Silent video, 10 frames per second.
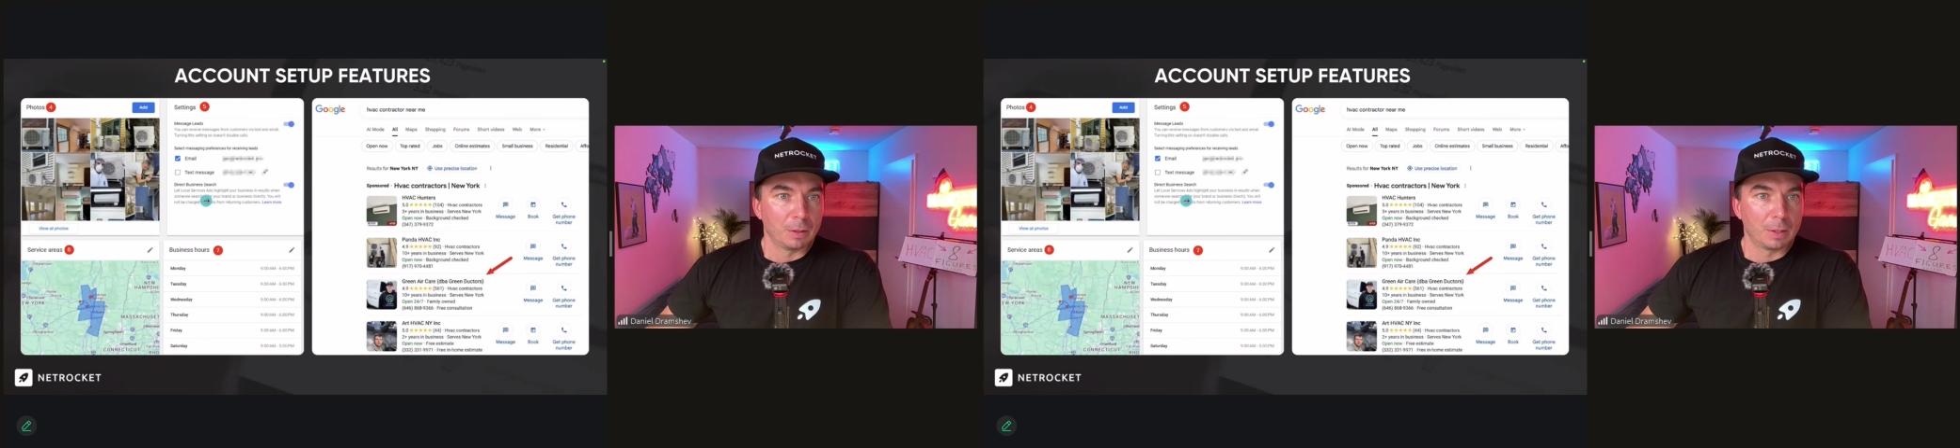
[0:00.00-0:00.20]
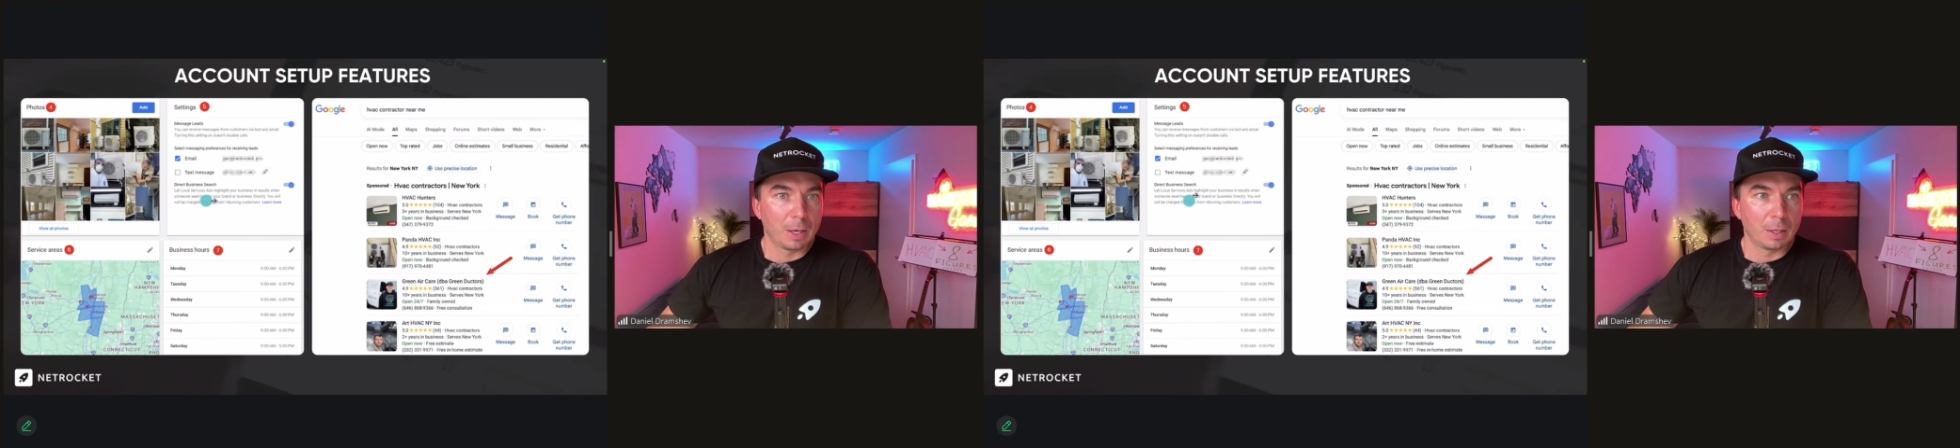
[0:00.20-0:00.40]

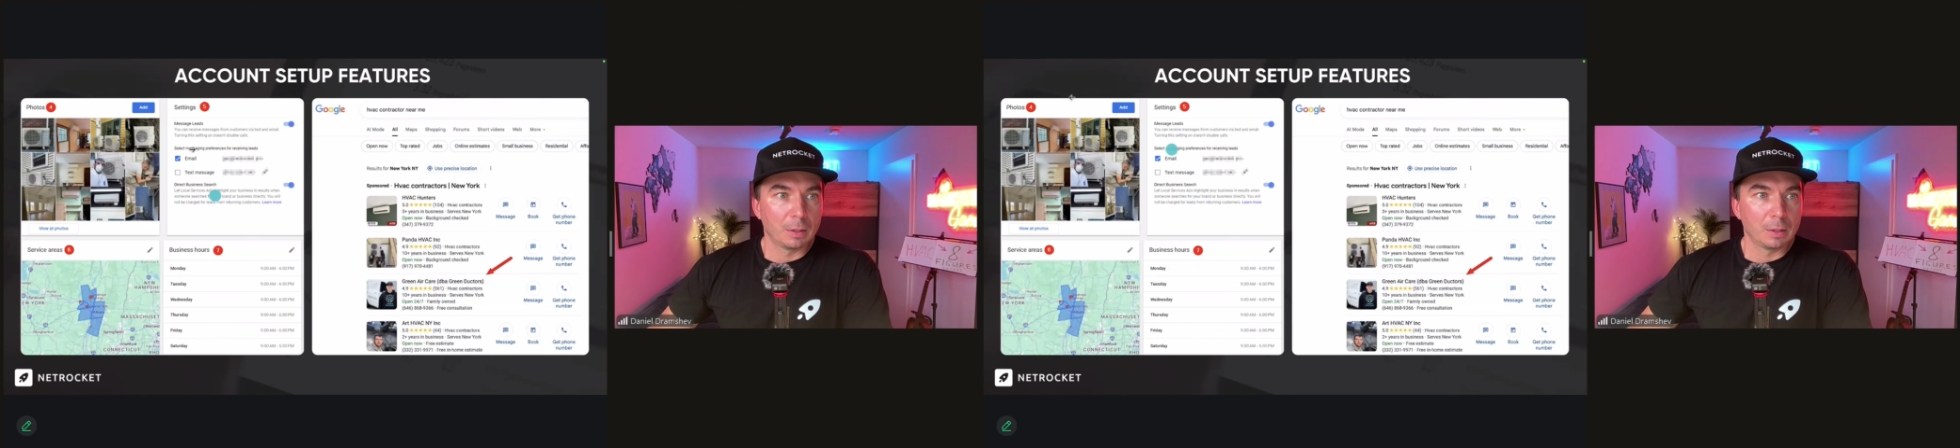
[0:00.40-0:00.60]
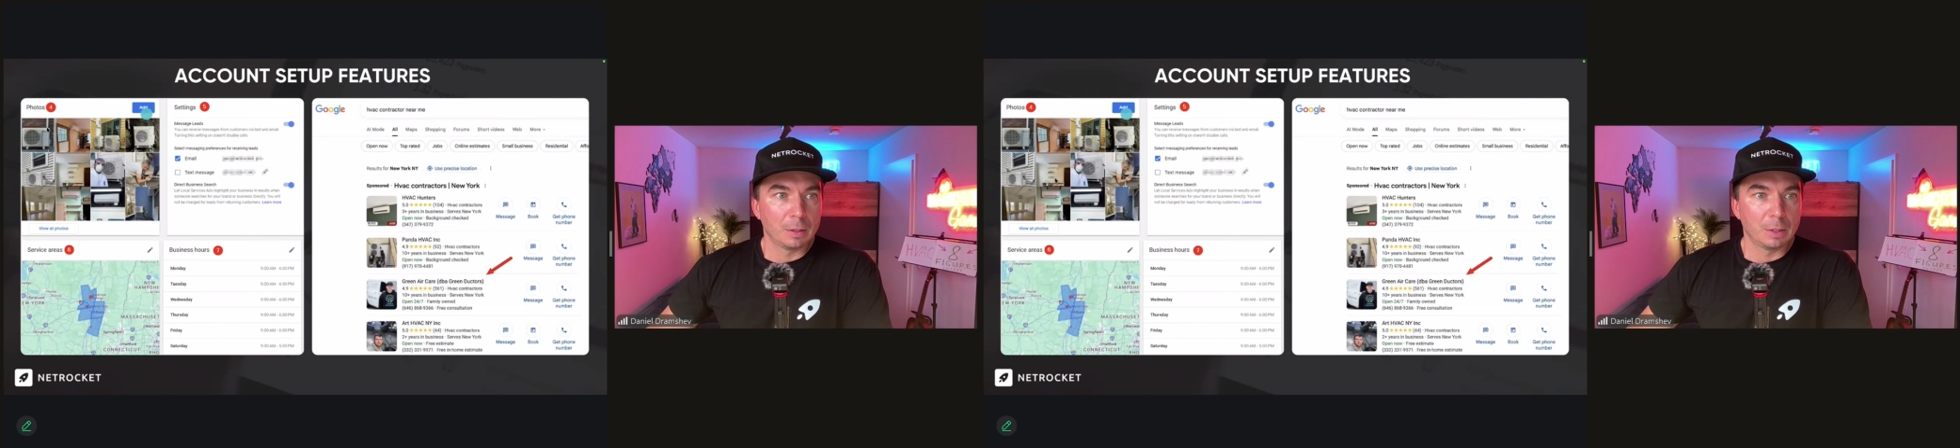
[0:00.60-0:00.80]

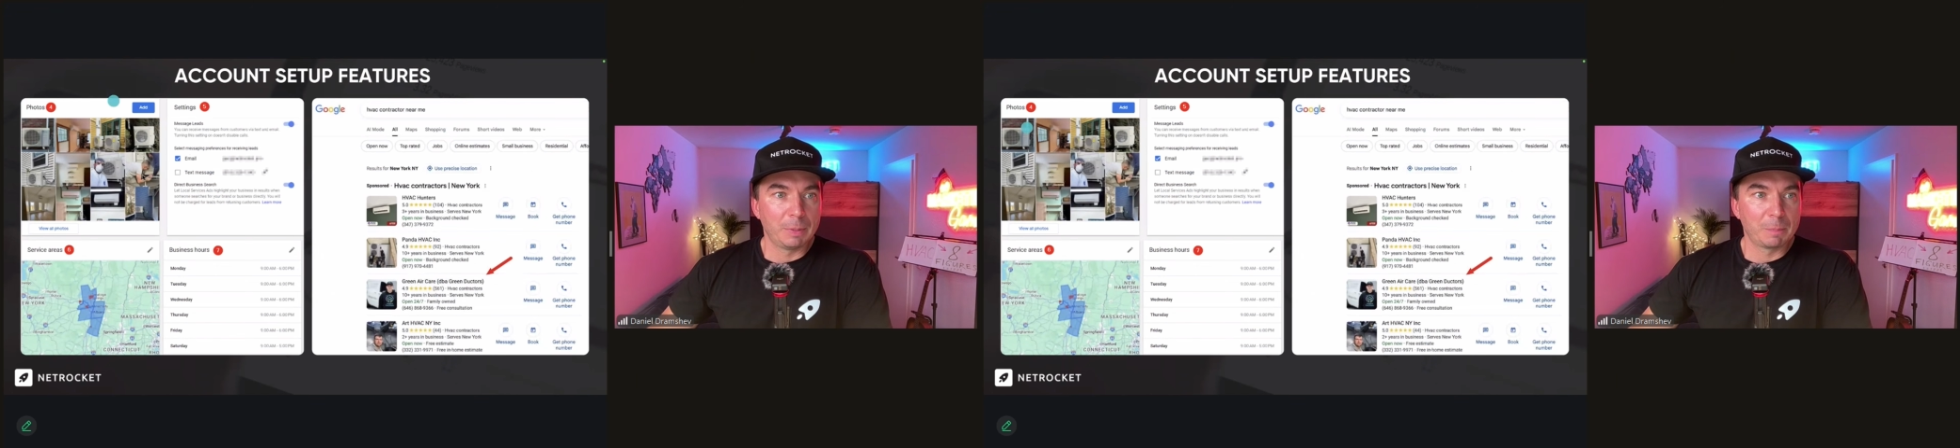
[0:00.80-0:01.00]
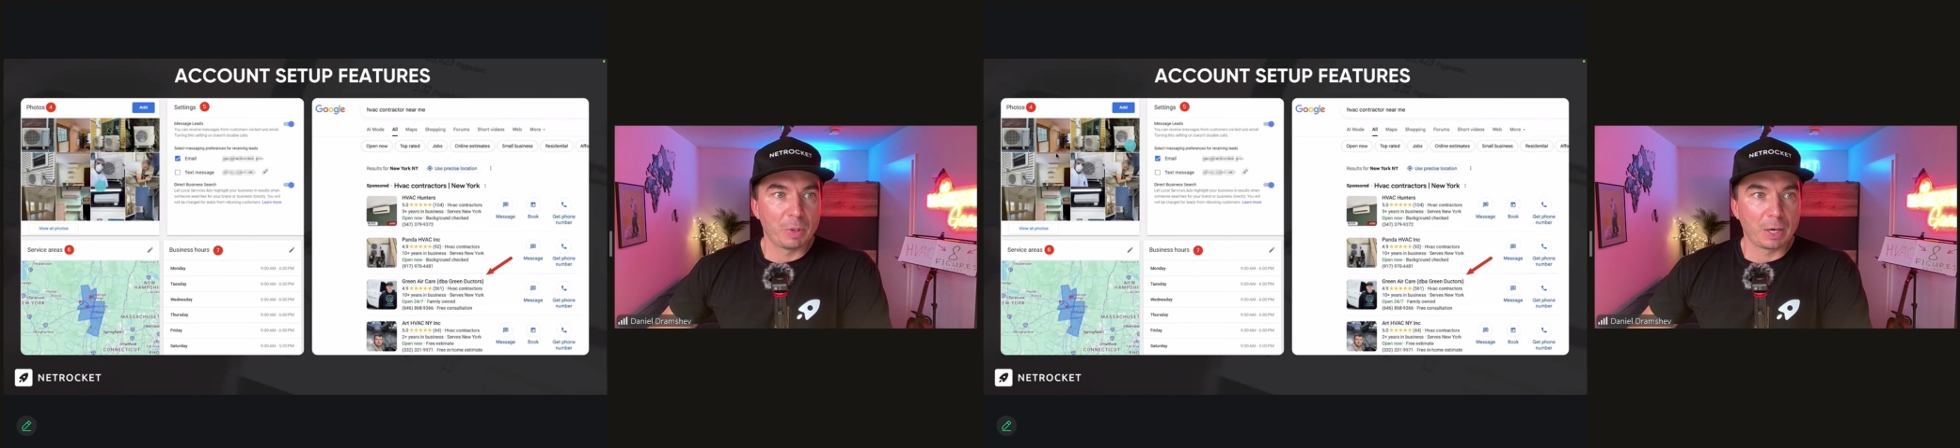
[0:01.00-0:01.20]
Then the
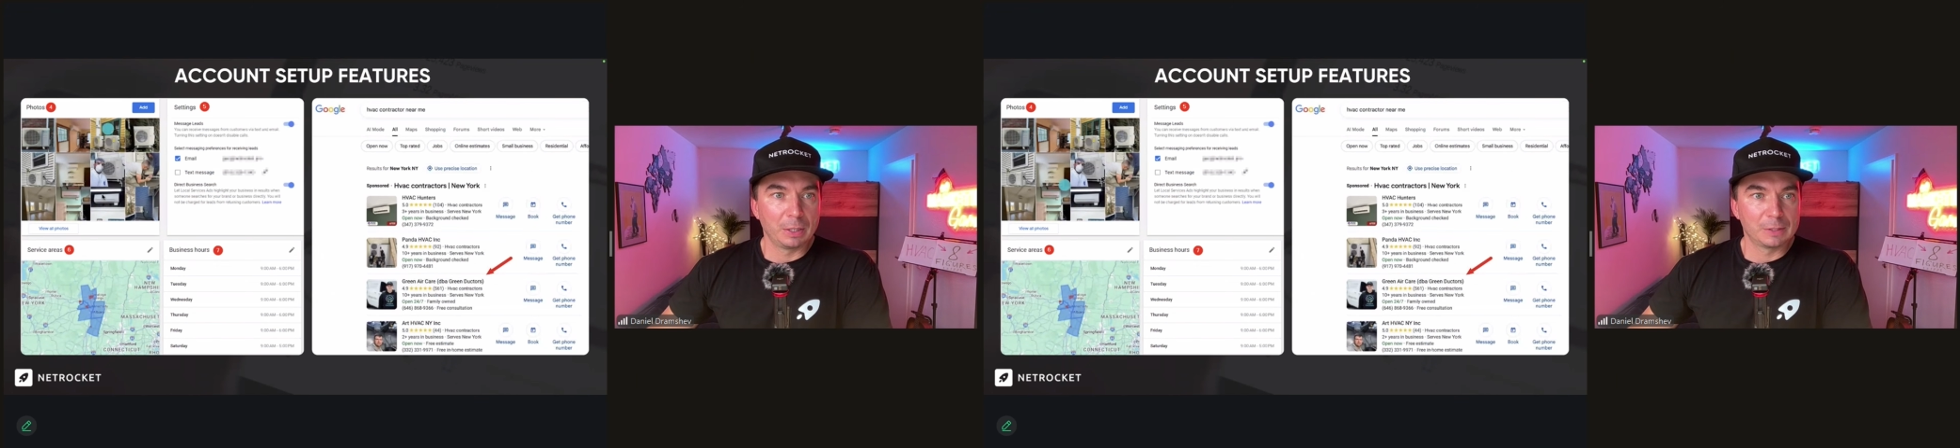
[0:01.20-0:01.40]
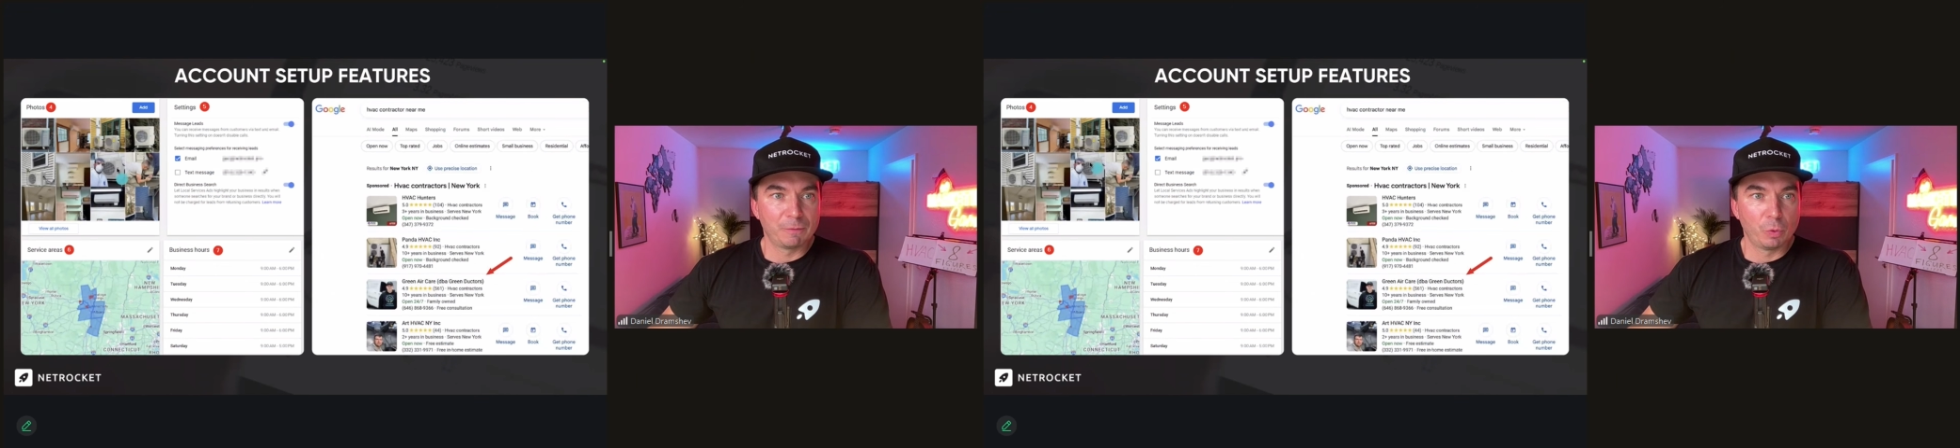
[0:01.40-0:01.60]
big part
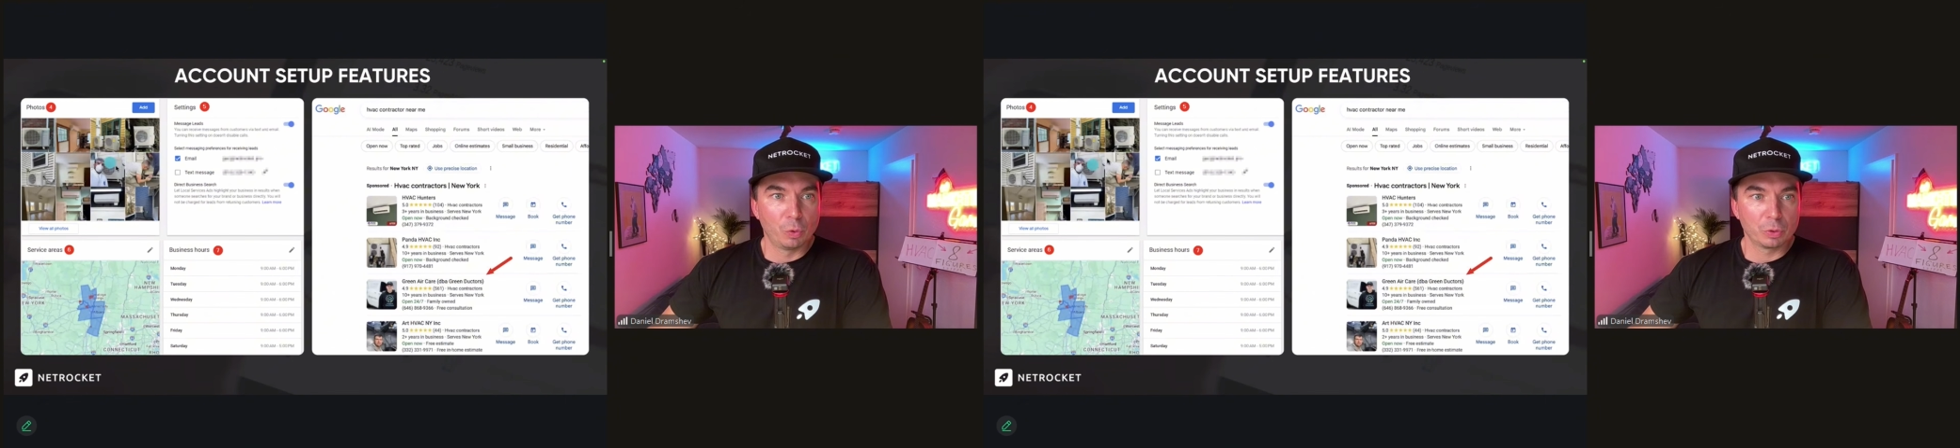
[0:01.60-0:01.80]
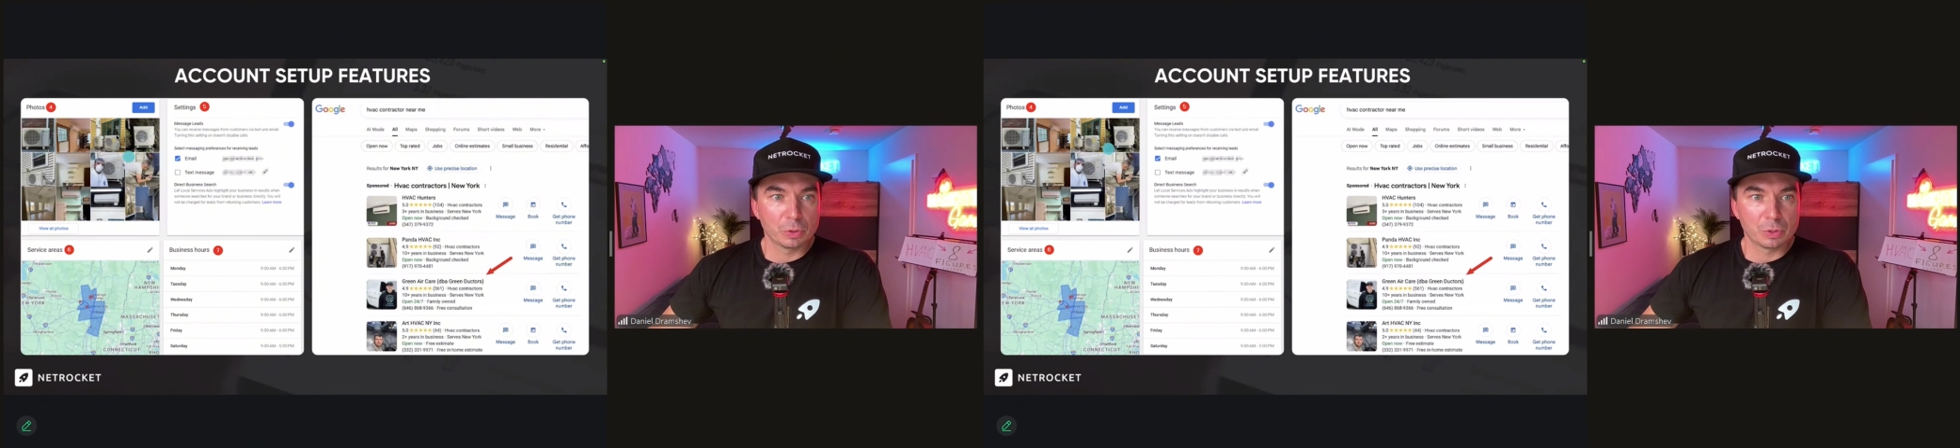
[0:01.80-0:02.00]
is
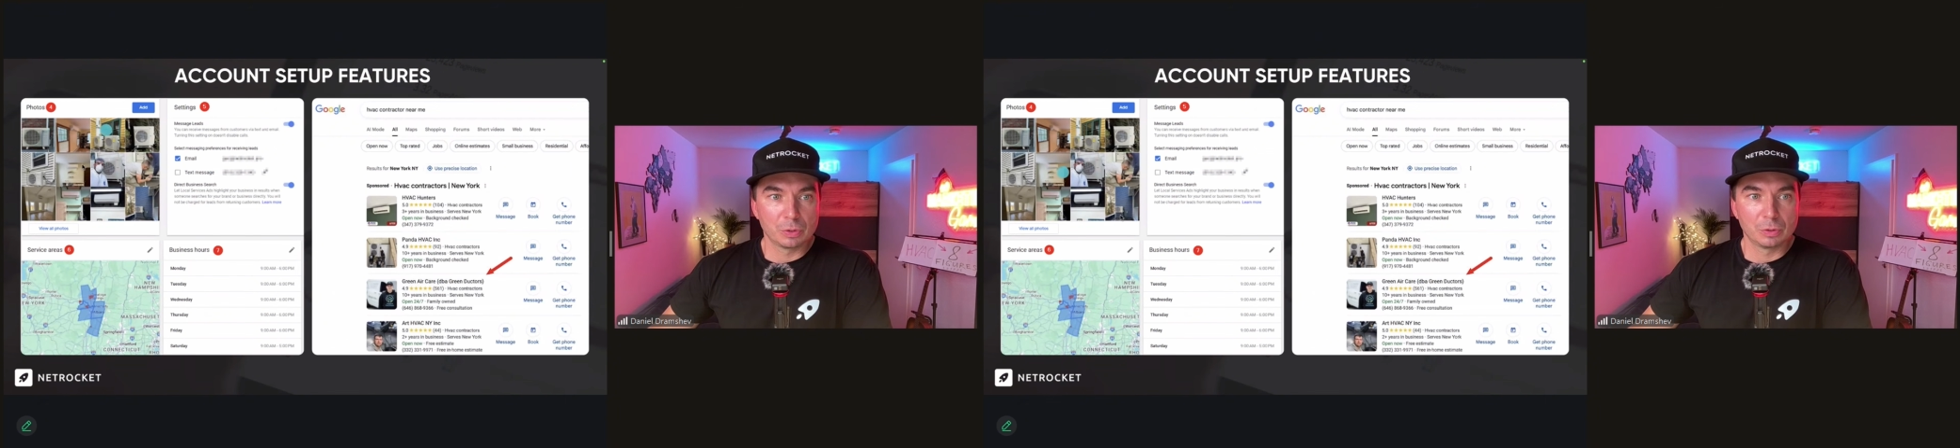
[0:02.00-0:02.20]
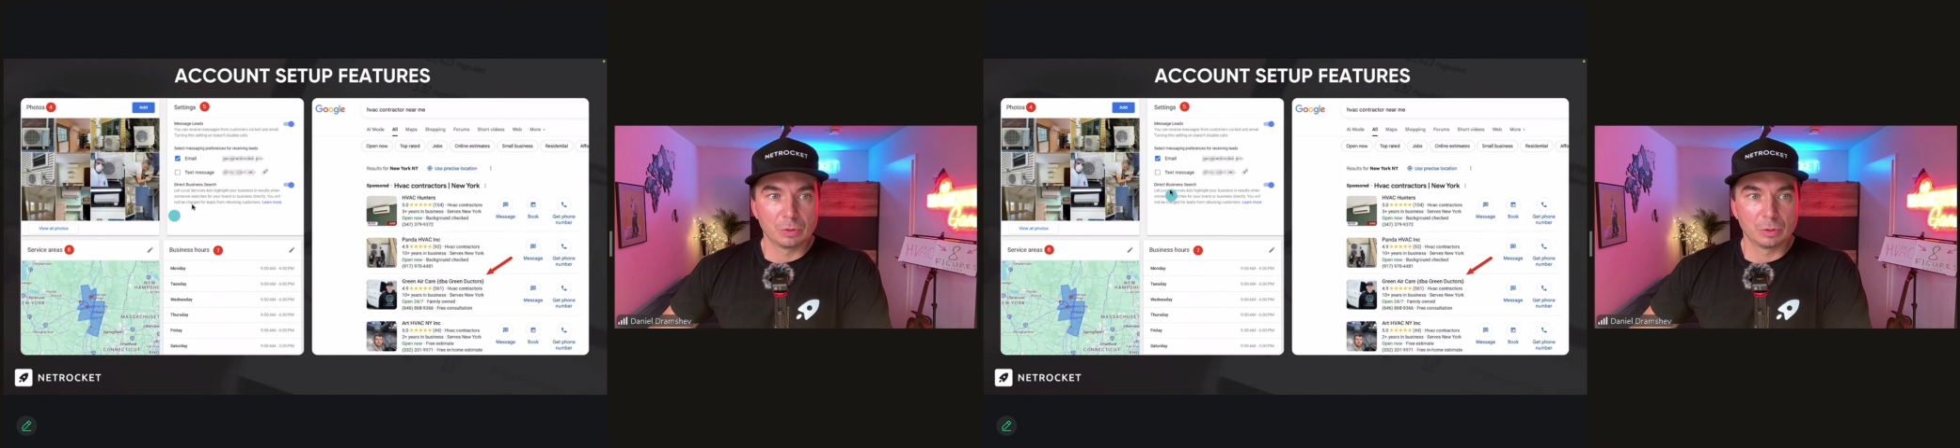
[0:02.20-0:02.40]
photos.